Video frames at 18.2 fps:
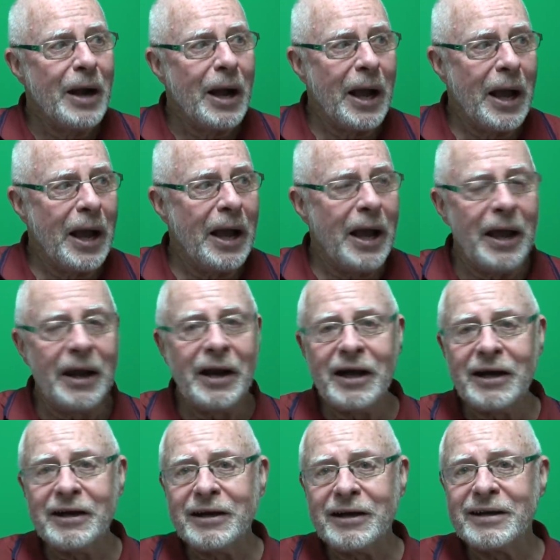
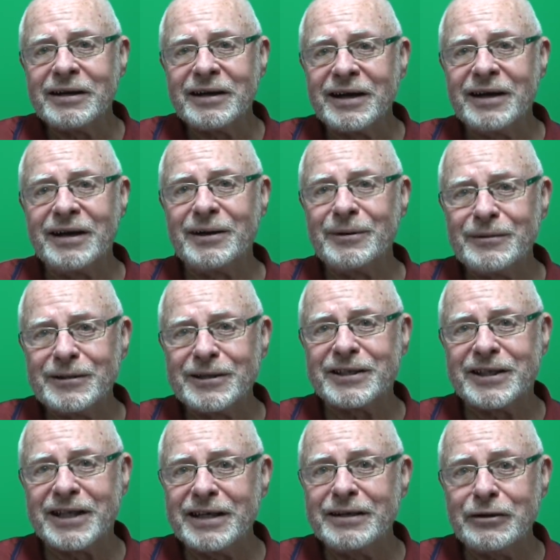and I would
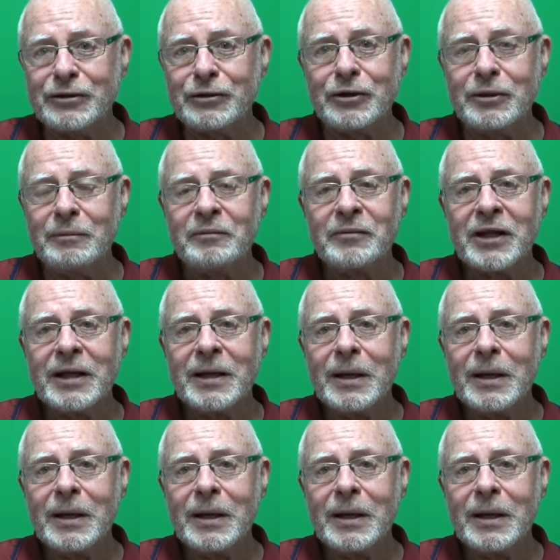say to him,